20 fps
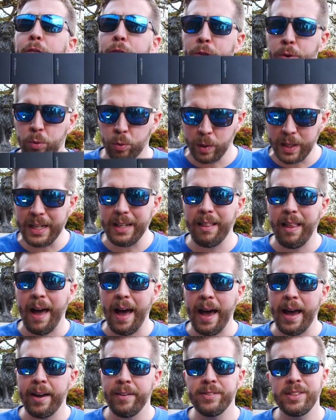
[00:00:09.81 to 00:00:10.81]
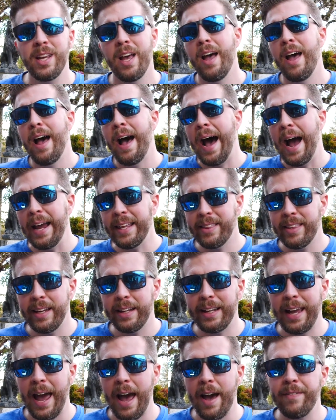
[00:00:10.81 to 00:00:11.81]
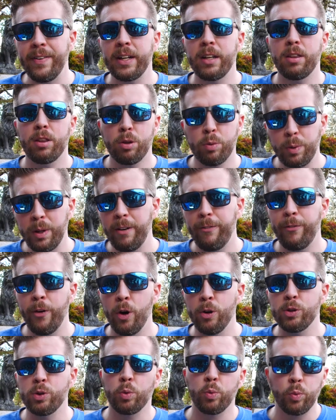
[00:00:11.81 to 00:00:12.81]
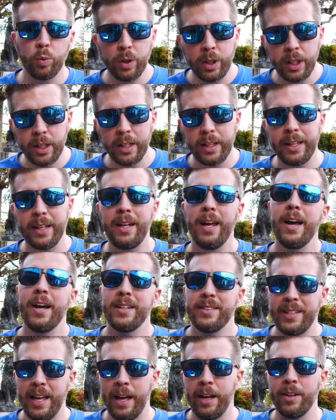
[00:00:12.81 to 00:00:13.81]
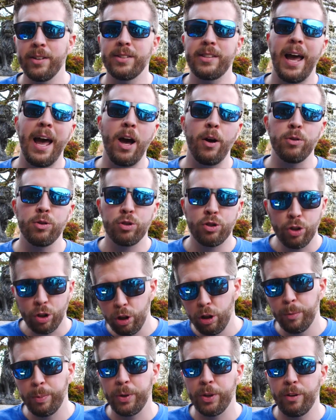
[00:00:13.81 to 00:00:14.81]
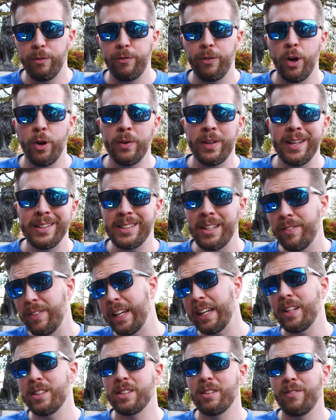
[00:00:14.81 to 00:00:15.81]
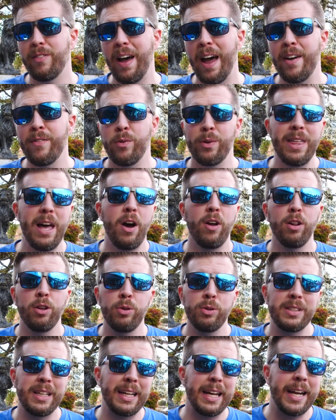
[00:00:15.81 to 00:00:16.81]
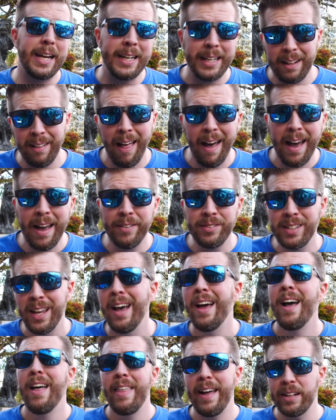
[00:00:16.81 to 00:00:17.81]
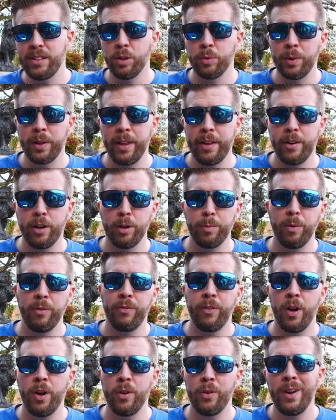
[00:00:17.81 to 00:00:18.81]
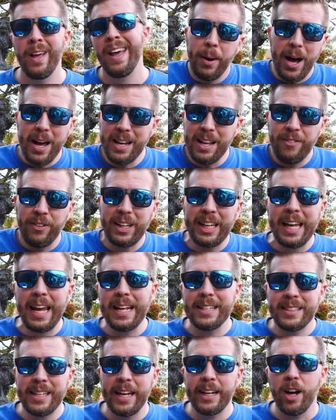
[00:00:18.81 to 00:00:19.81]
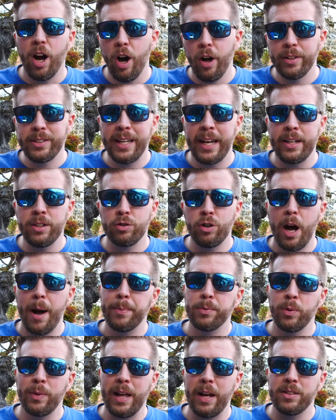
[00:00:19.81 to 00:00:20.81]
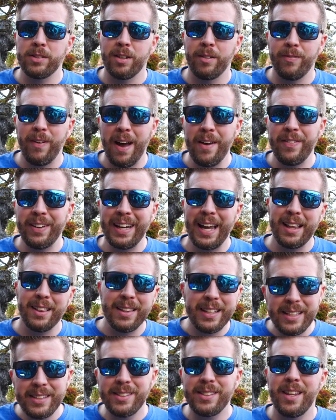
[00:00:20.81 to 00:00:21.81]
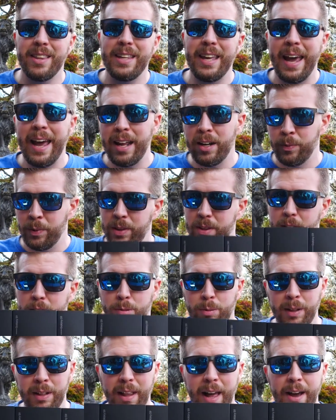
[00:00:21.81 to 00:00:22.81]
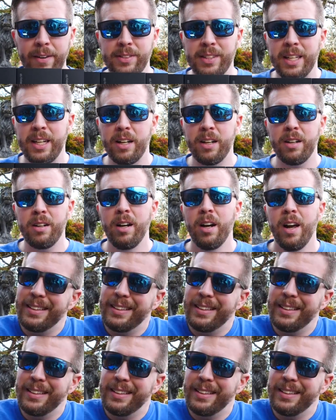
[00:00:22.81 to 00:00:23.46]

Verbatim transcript: 3 lives. I think having 3 phones really tells how durable the phone is. If they can survive without losing any lives, that's a really durable phone. But if it can't take all 10 drops without surviving at least to the end with the three lives here,